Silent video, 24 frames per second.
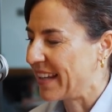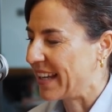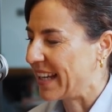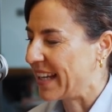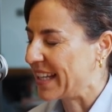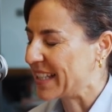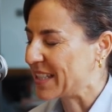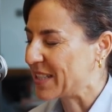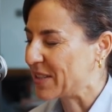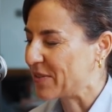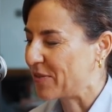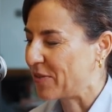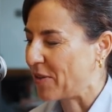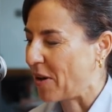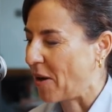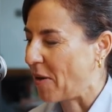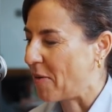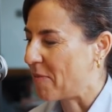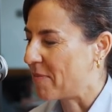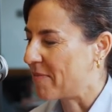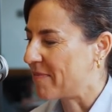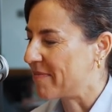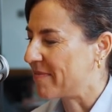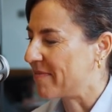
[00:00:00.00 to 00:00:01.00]
it's
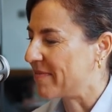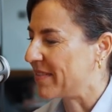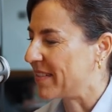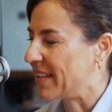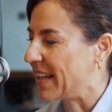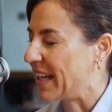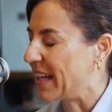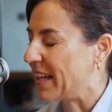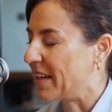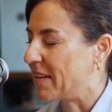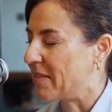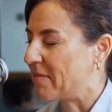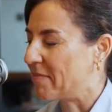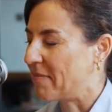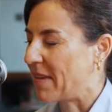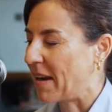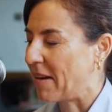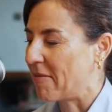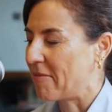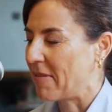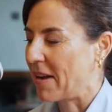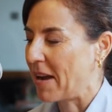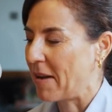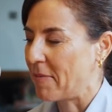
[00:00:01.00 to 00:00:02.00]
from,
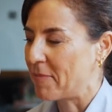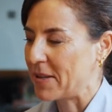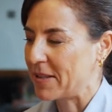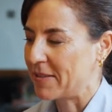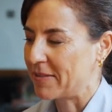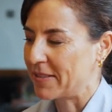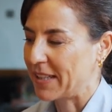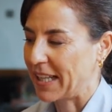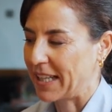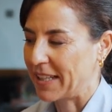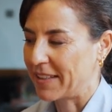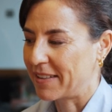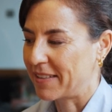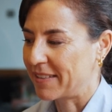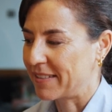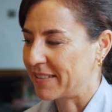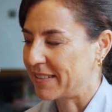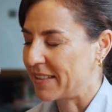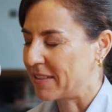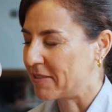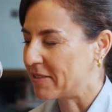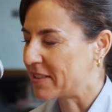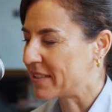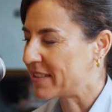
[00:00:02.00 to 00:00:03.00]
I'm happy, like
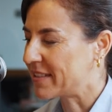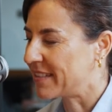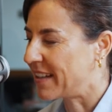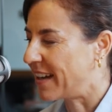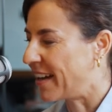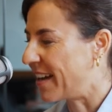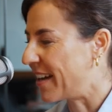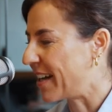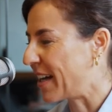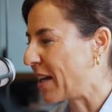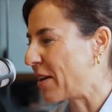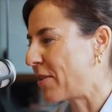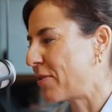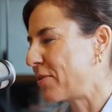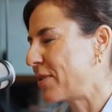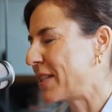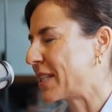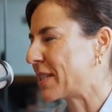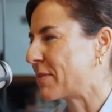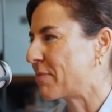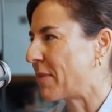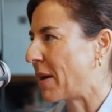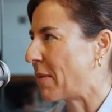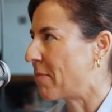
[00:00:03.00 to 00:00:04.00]
there's Tara, who
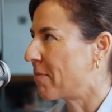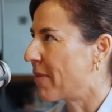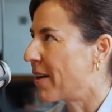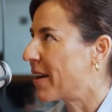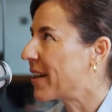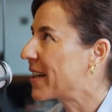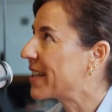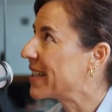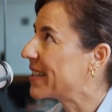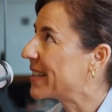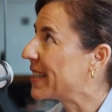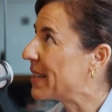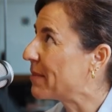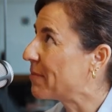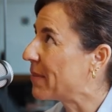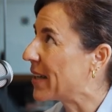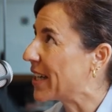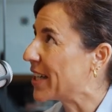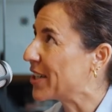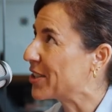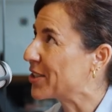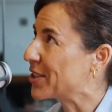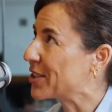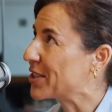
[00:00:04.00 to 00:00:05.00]
is my marketing
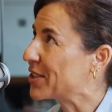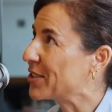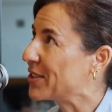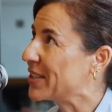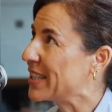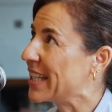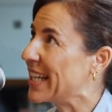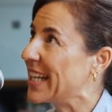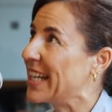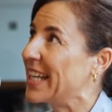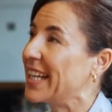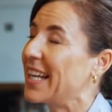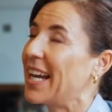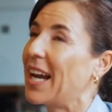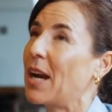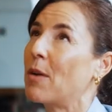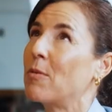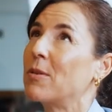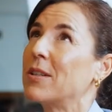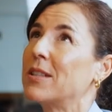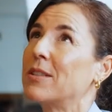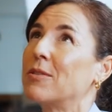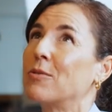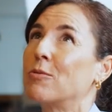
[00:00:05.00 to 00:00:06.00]
manager today. I
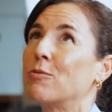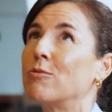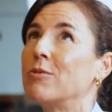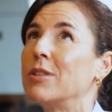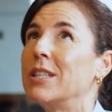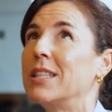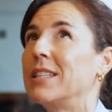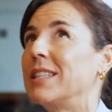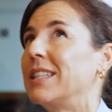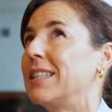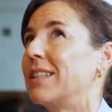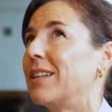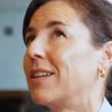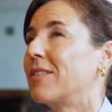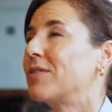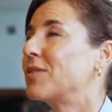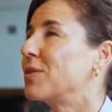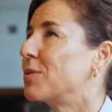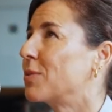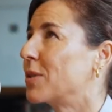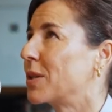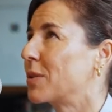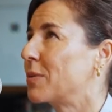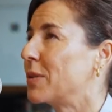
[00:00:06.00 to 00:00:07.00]
would really love
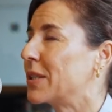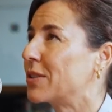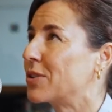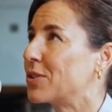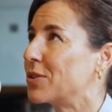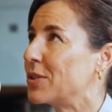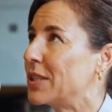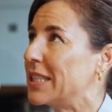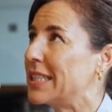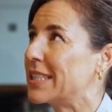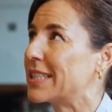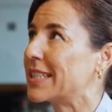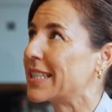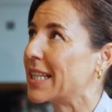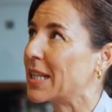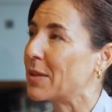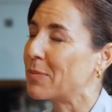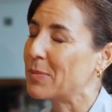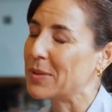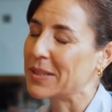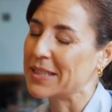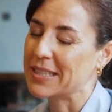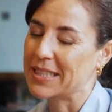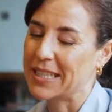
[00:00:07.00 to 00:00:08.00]
to work with Julie
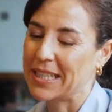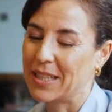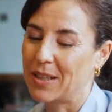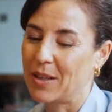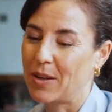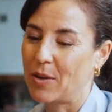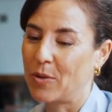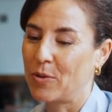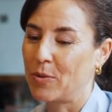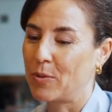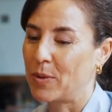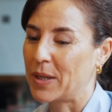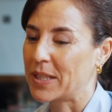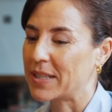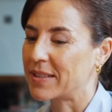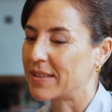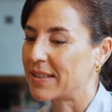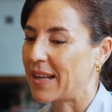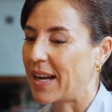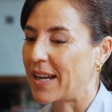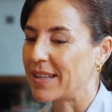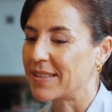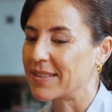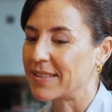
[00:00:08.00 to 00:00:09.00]
Scherpenzeel, who was
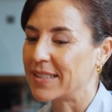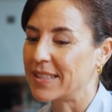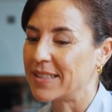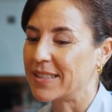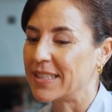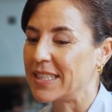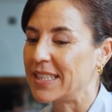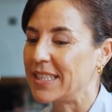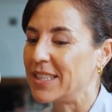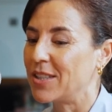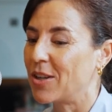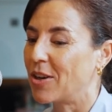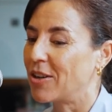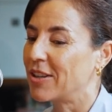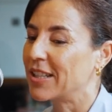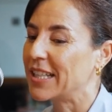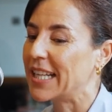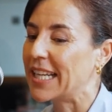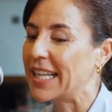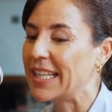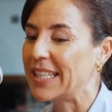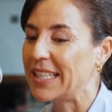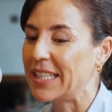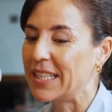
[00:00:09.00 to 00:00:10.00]
ICT young
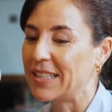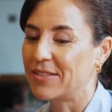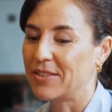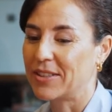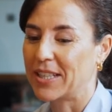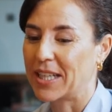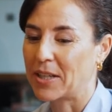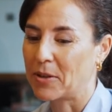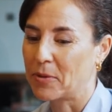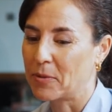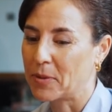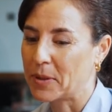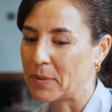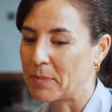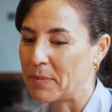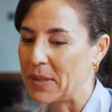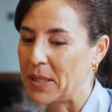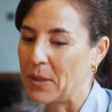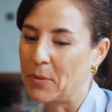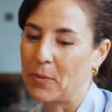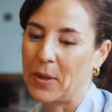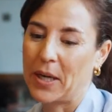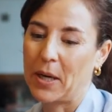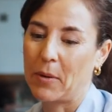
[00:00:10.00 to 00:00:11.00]
lady together with
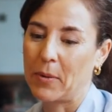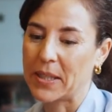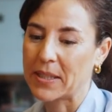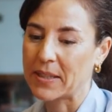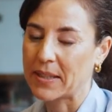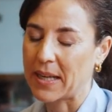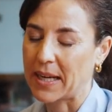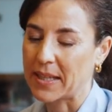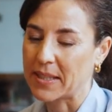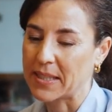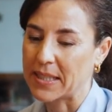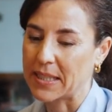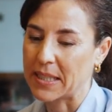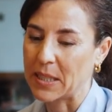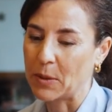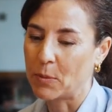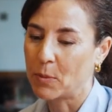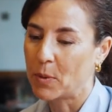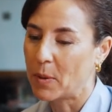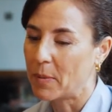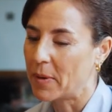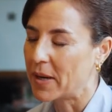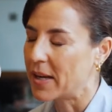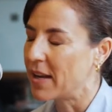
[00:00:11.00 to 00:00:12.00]
me when I was ICT
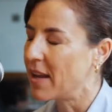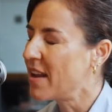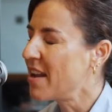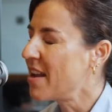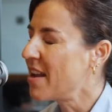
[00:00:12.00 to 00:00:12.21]
woman,